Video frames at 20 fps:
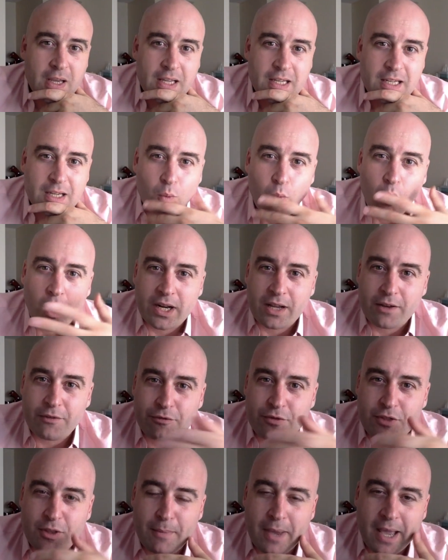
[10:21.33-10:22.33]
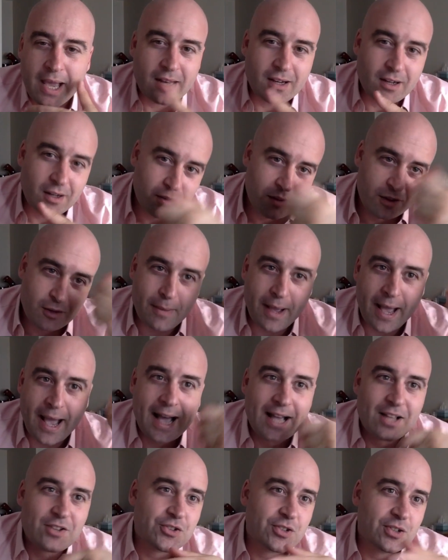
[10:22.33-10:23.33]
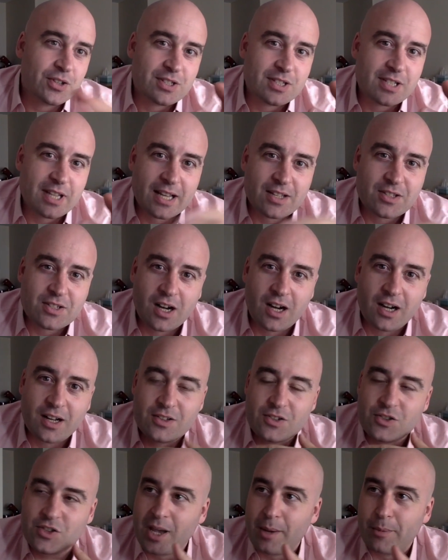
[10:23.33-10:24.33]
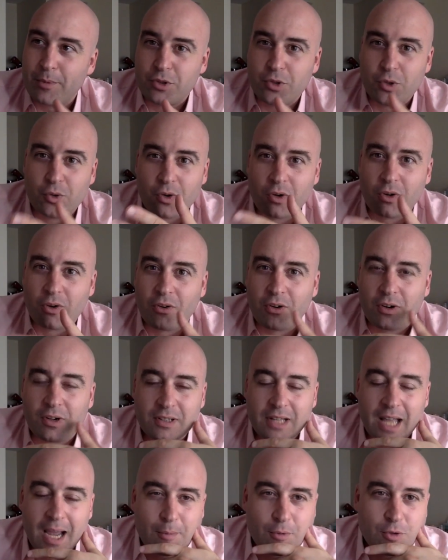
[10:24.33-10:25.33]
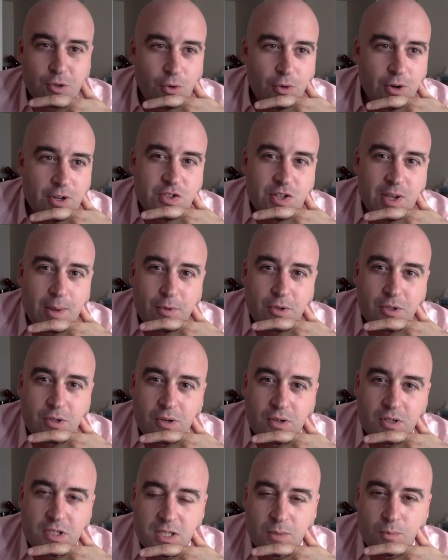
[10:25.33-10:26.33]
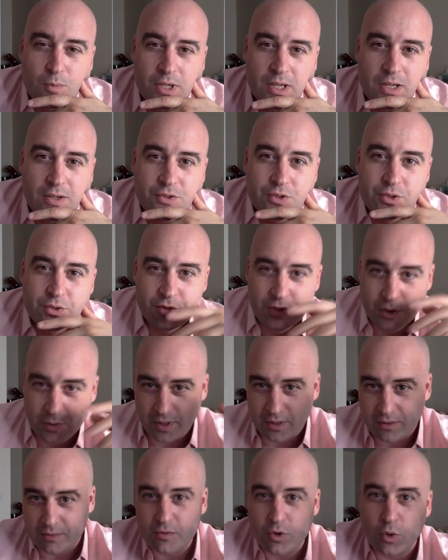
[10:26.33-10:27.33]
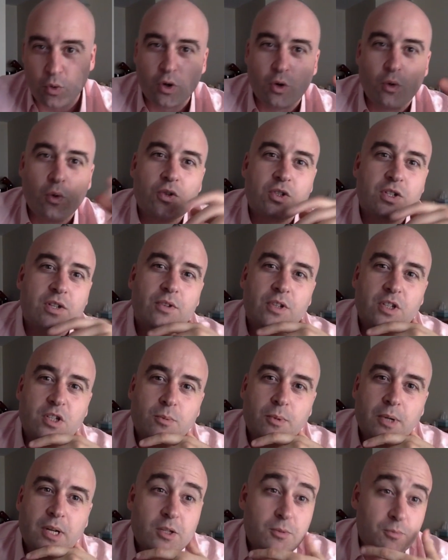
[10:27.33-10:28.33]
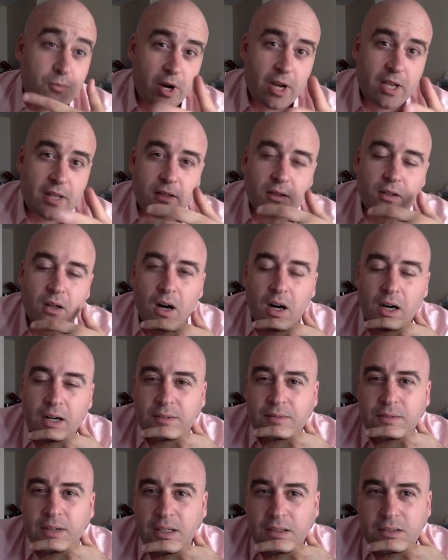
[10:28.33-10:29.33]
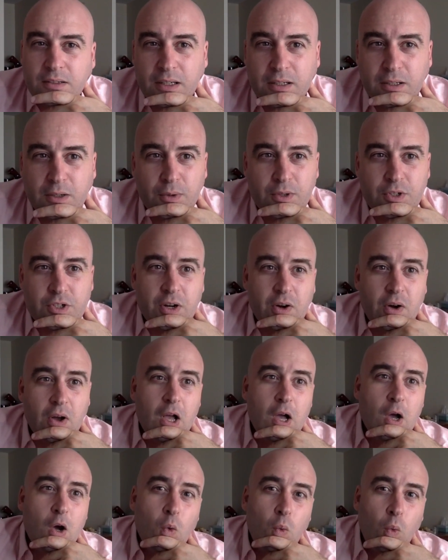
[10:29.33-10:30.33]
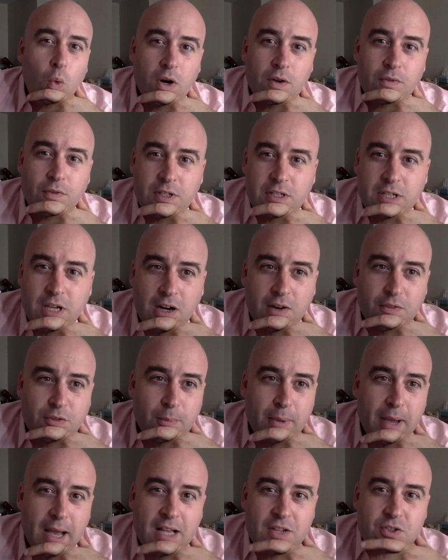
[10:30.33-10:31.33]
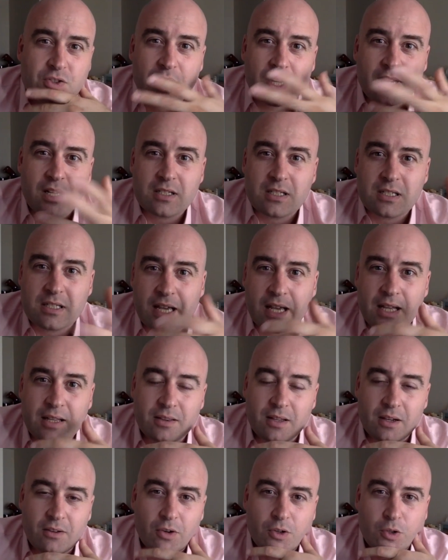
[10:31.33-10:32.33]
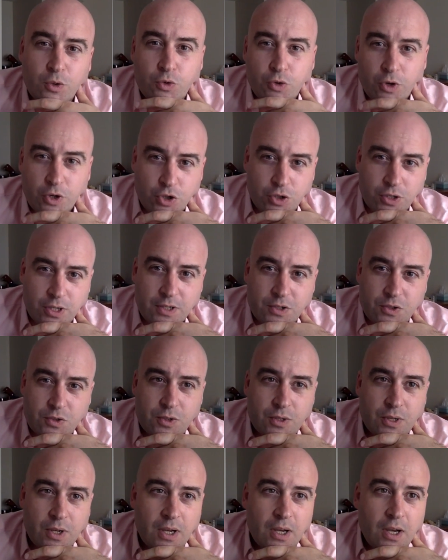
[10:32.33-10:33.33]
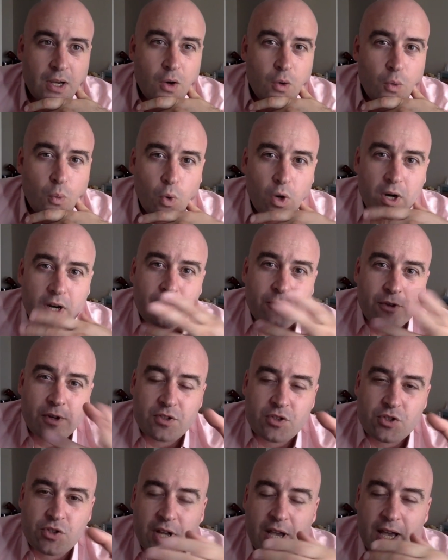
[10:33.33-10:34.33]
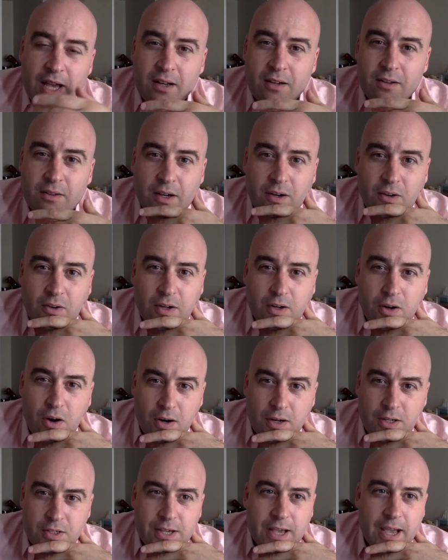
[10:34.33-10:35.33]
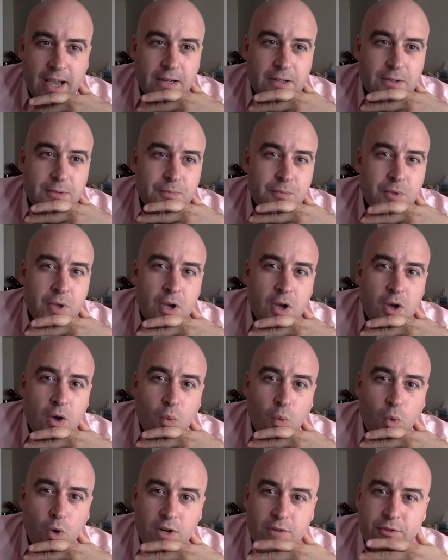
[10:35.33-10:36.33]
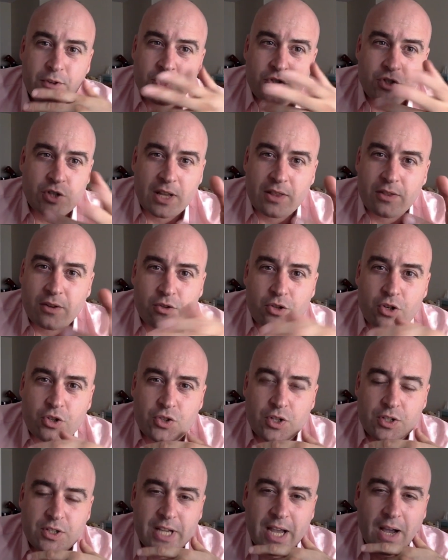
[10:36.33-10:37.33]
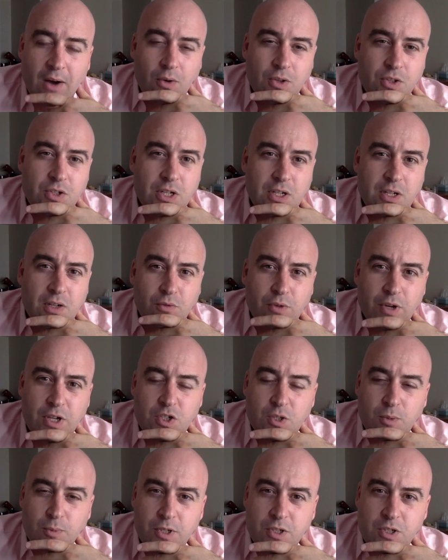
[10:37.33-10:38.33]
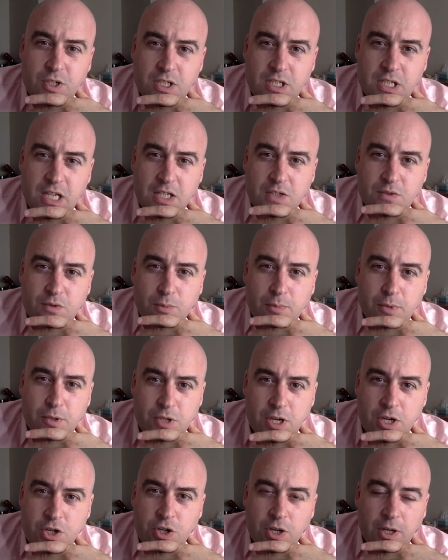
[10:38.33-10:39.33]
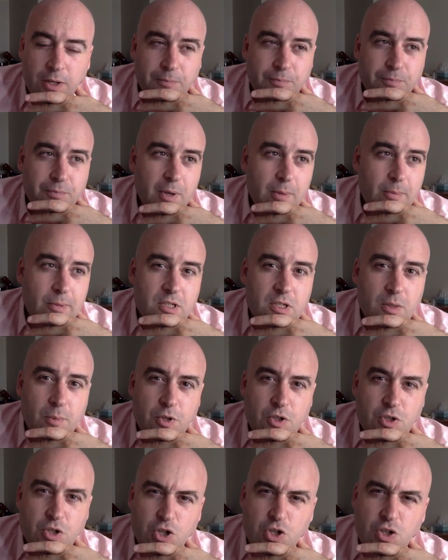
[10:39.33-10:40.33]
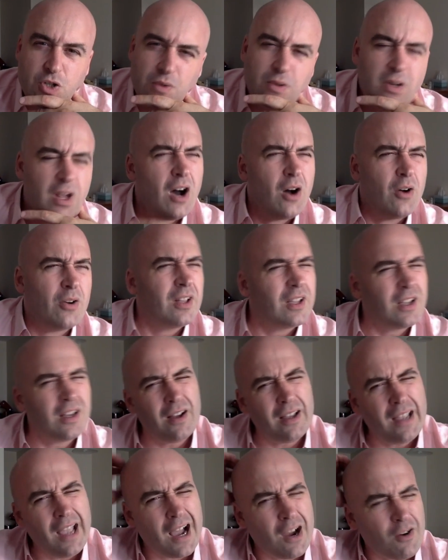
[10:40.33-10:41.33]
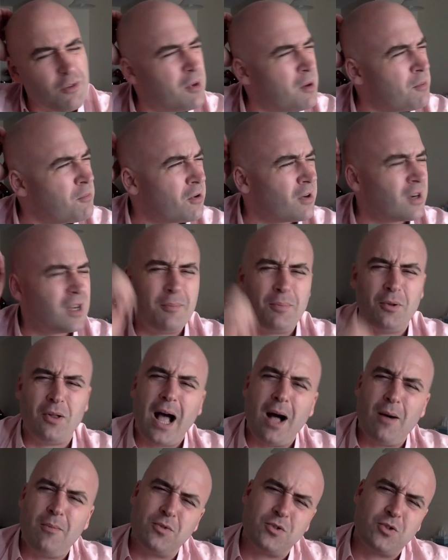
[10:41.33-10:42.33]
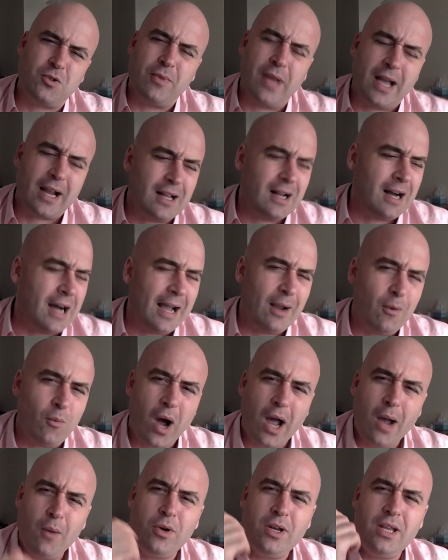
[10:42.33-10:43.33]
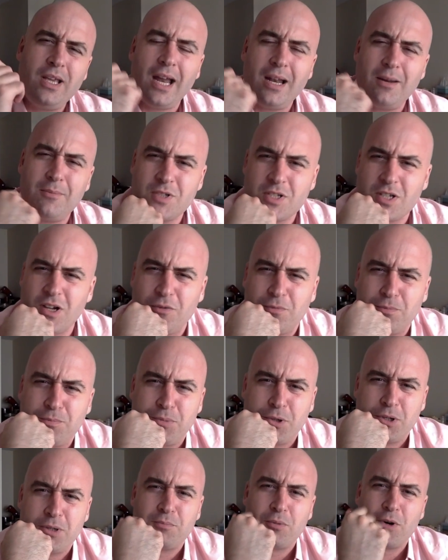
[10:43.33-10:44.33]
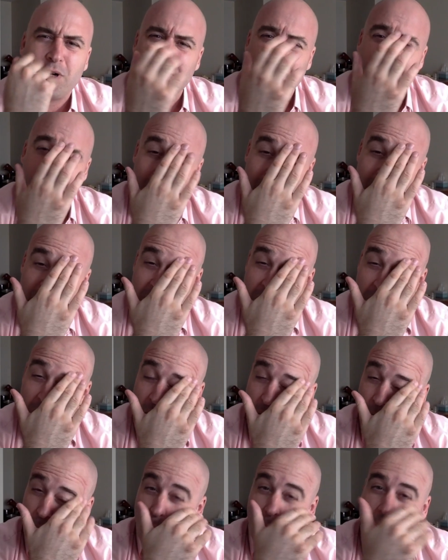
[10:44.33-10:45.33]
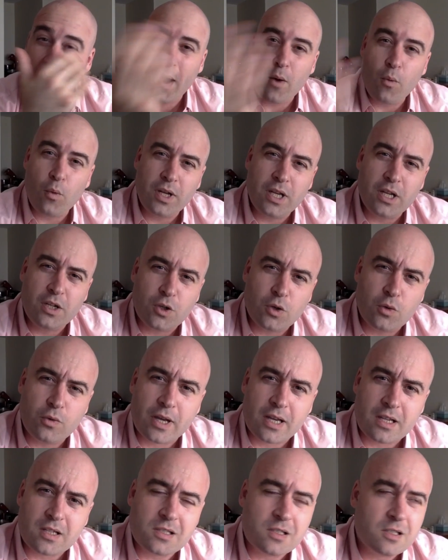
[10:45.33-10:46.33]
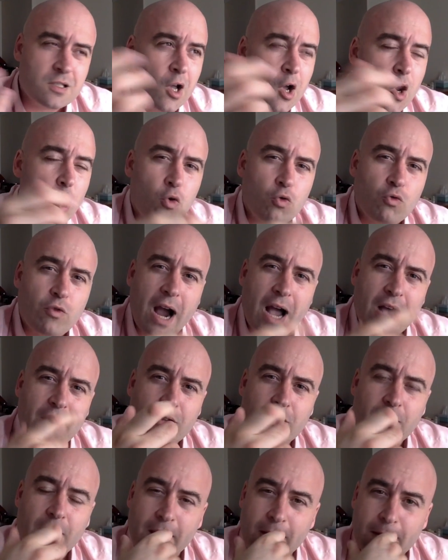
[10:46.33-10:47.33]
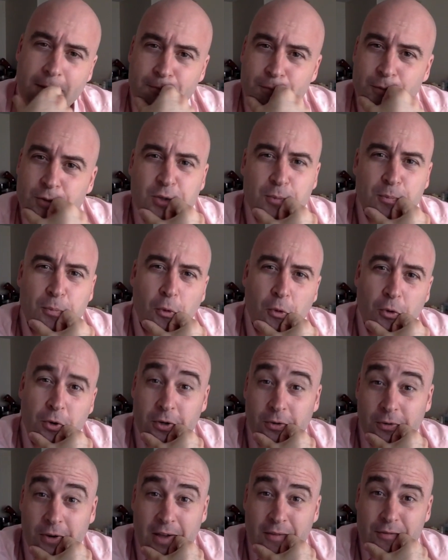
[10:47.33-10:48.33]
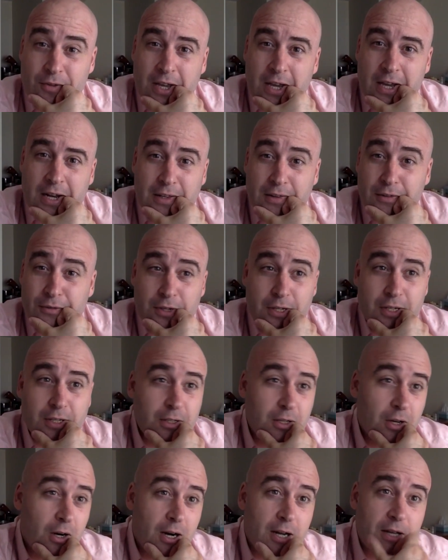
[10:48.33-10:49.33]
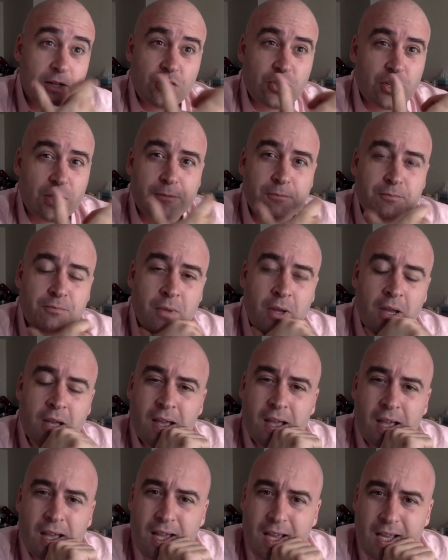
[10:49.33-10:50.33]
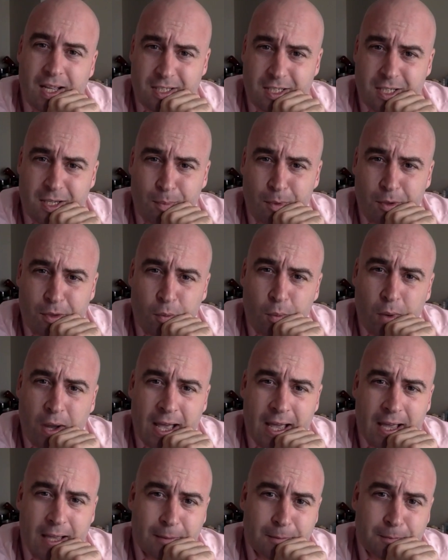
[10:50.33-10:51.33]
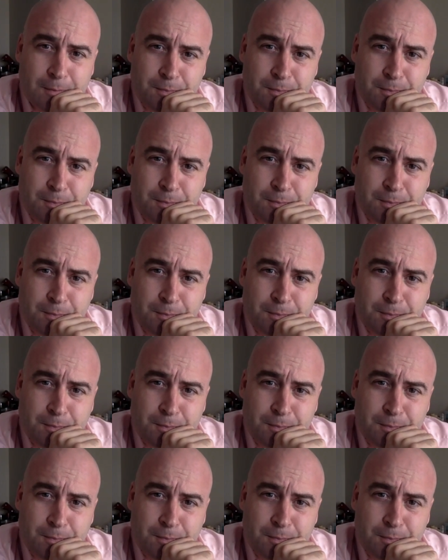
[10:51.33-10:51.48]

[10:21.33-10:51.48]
Now, what if the man under the mask, let's say it's a hunt saboteur or a laboratory saboteur or someone else who's doing quote-unquote civil disobedience, breaking the law and going to jail, what if they take off the mask and instead they're a nutritionist? What if instead they're an architect? What if instead they're just a talented and reasonably successful musician? Maybe it's a musician you know. You're like, oh yeah, I remember a couple albums from that guy. Why would he get himself put in prison like this? Why would he do this rather than supporting or advocating the vegan cause in some other way?